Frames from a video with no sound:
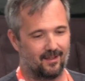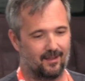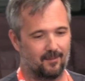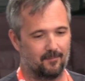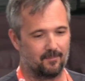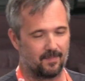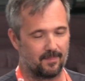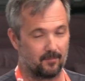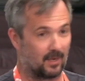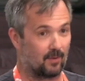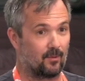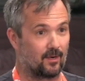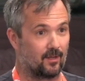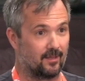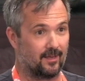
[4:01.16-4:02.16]
But I
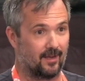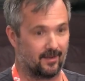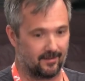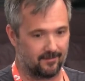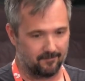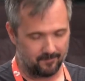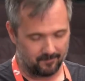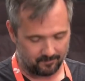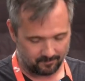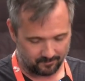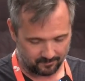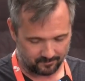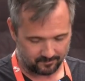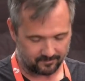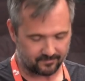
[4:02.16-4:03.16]
went all in on it.
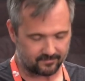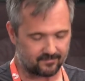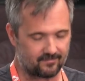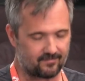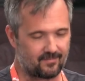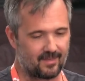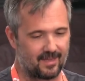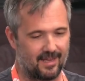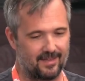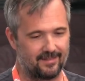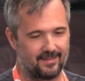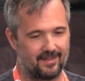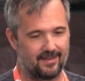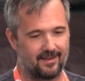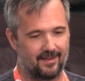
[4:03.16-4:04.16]

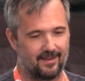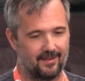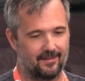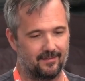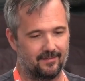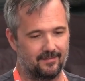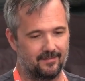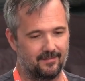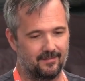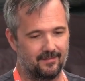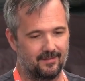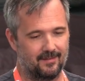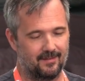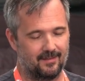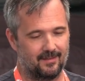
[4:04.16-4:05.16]
And then I
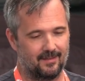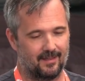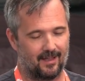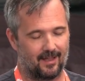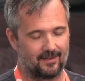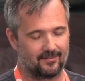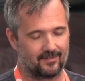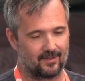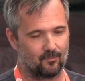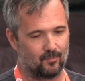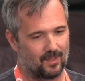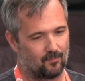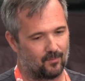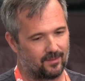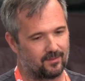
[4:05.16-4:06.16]
decided,
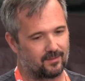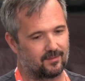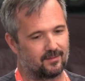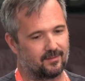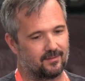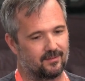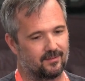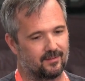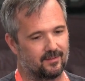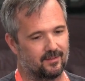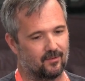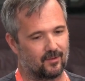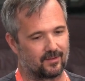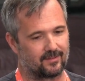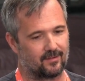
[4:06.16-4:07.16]
well, I wonder,
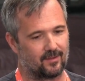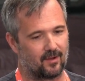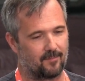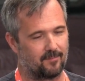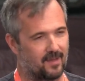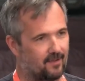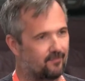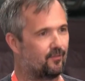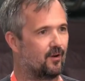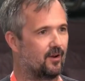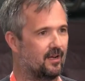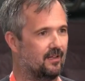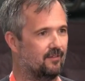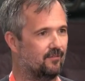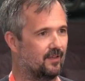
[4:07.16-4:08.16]
because I'm not
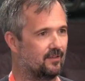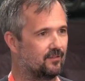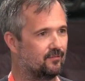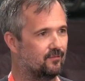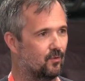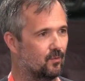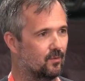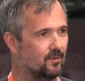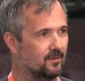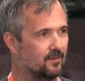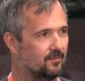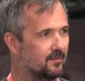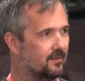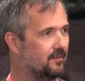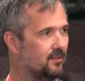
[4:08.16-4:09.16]
firing any events
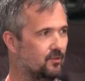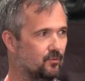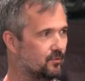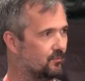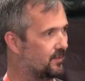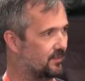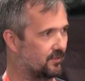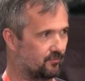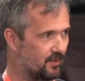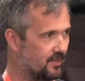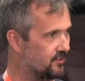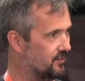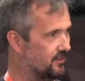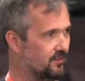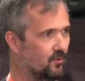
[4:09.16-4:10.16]
for user
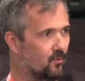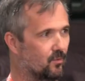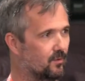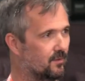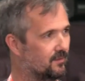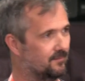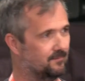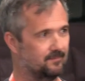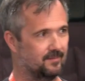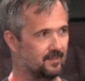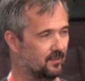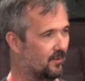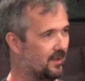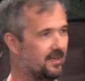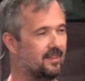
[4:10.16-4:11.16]
registration or
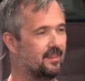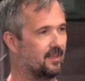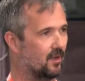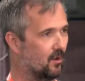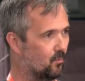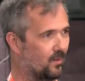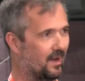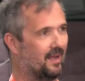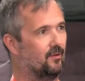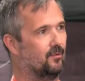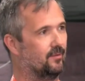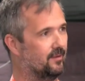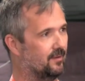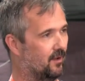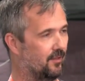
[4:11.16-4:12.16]
anything
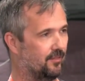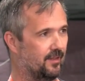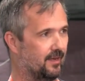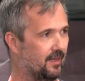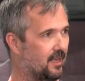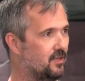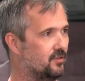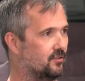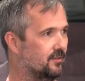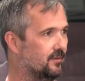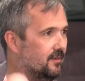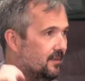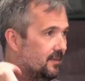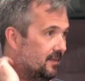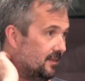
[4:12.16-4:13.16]
around
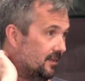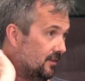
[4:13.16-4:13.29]
authentication.